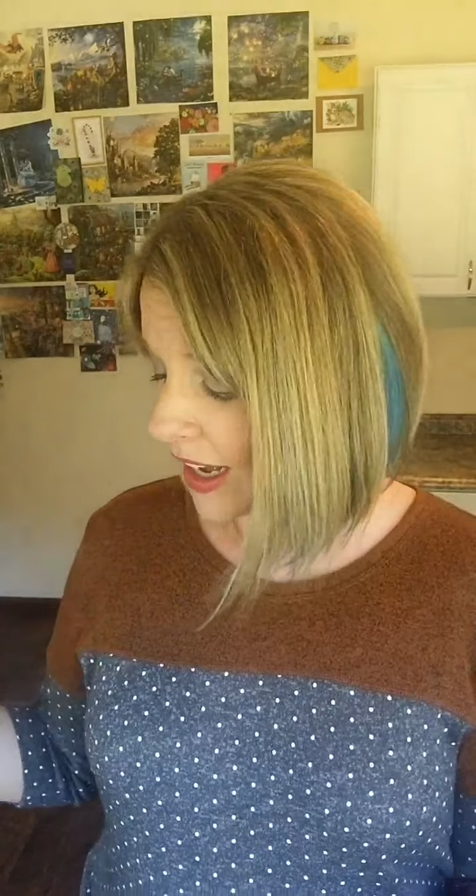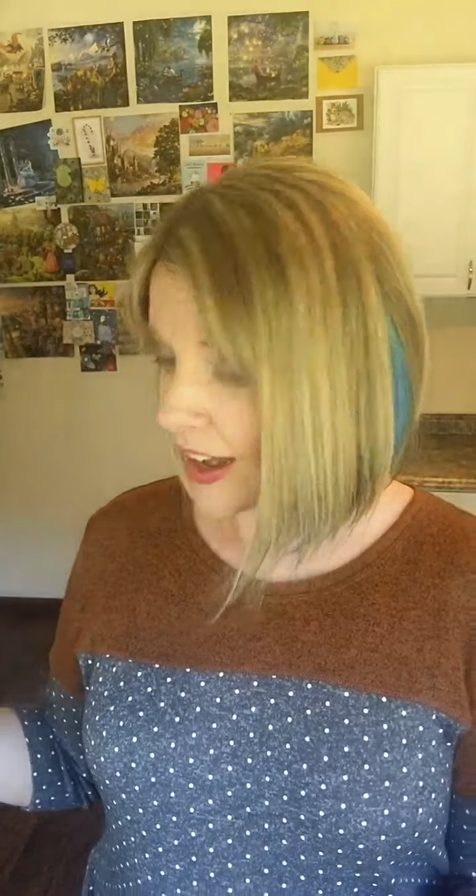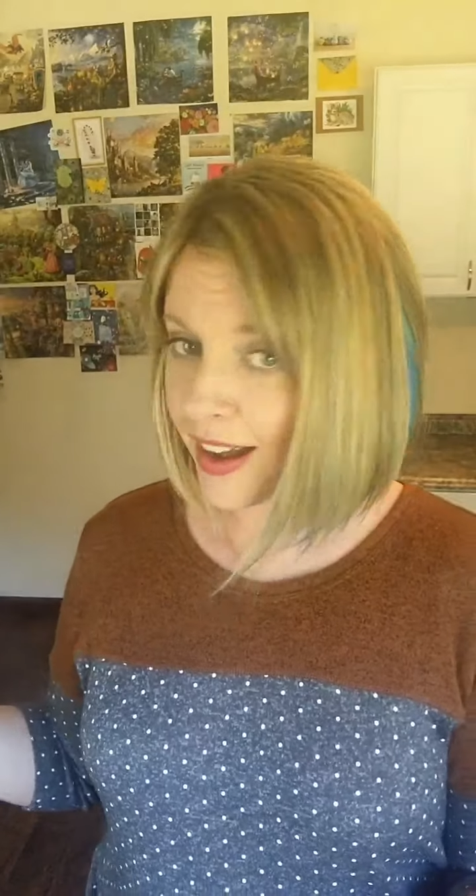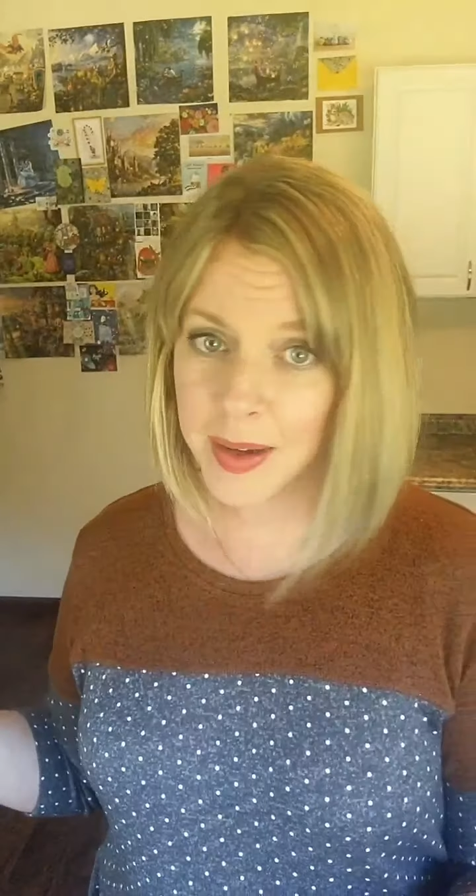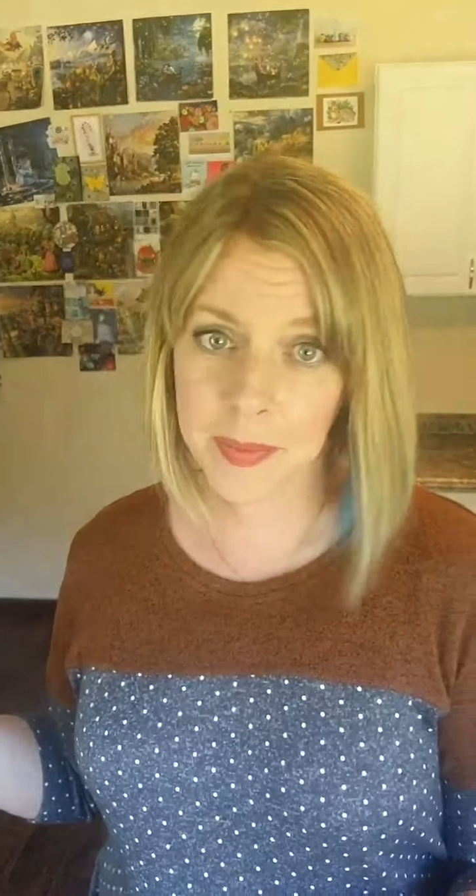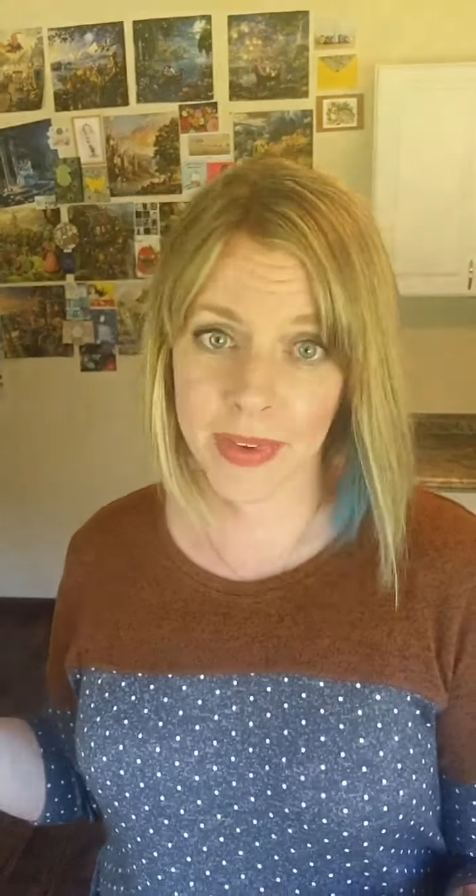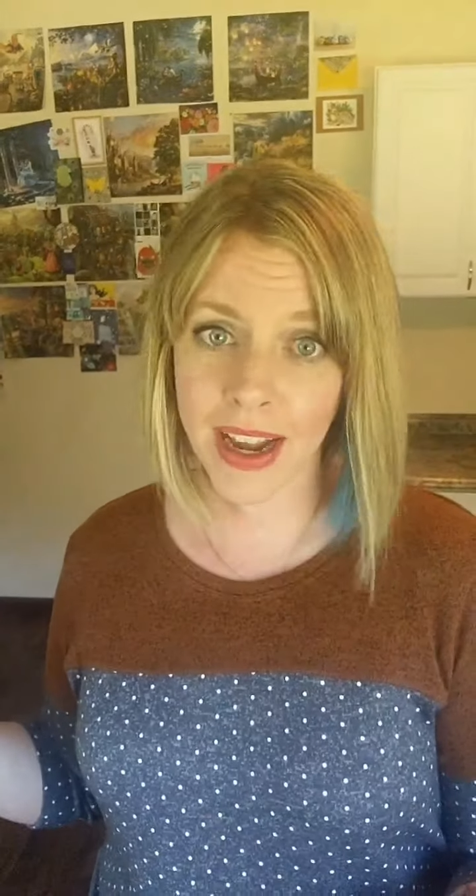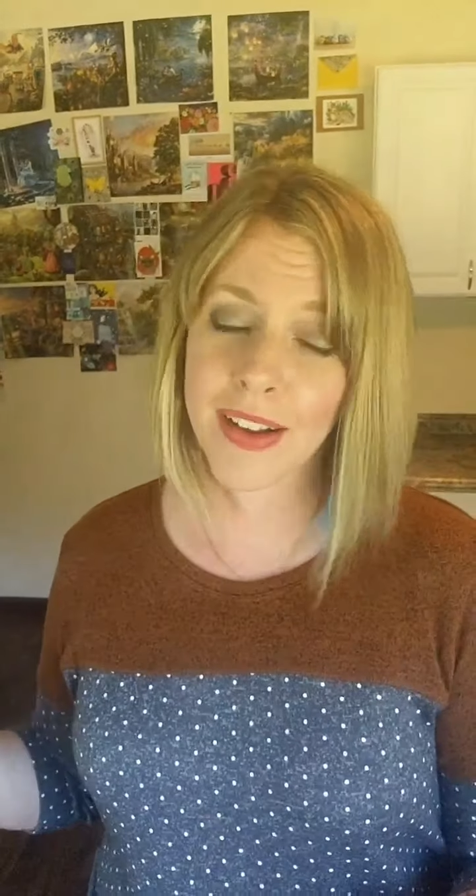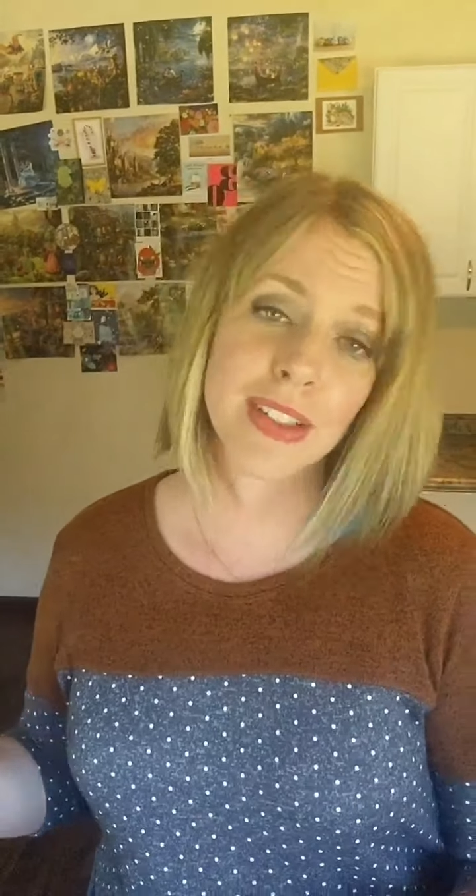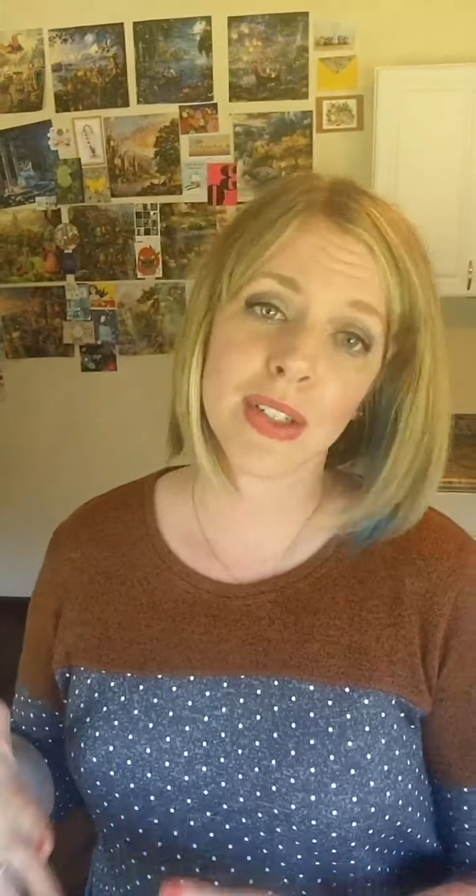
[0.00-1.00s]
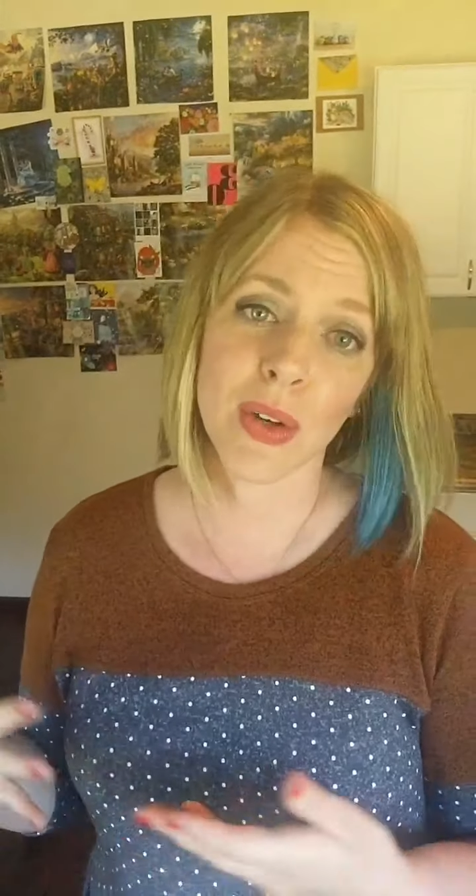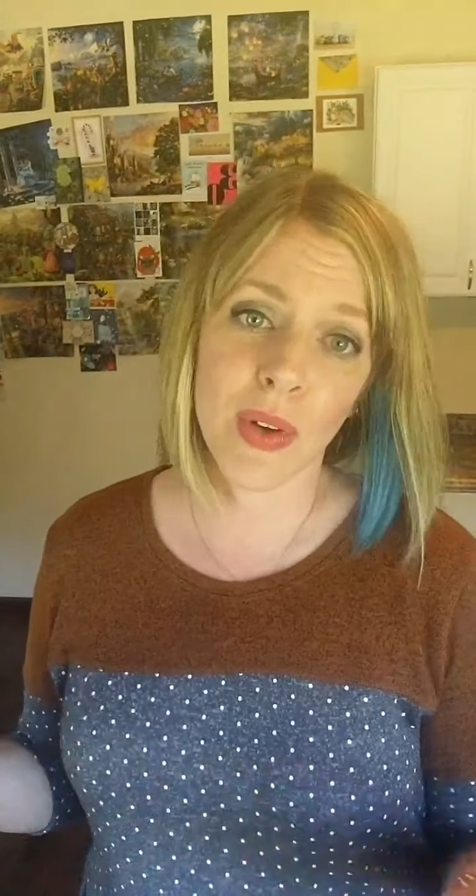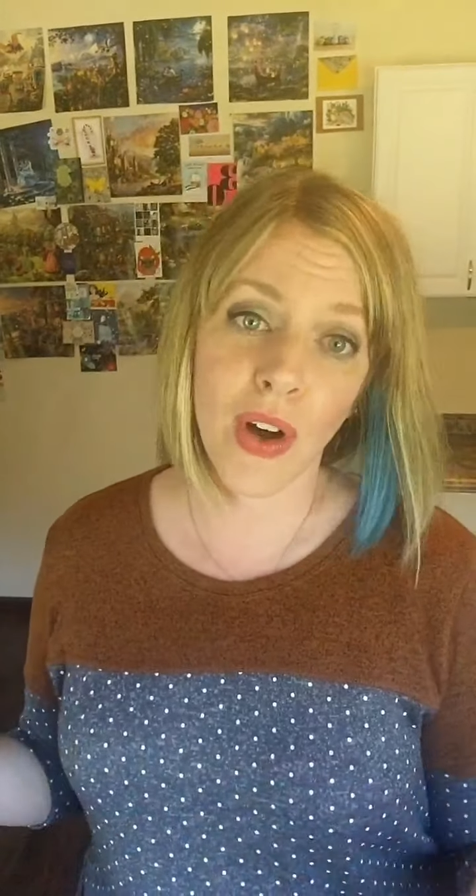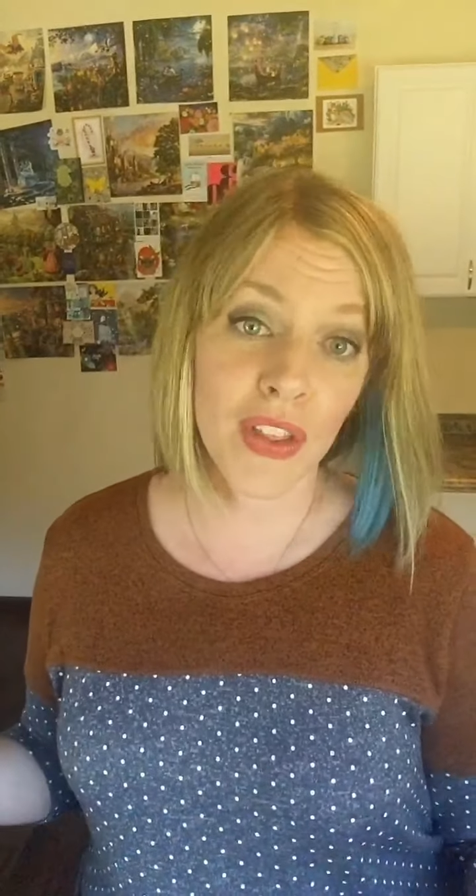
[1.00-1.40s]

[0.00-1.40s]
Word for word: Um, I also, all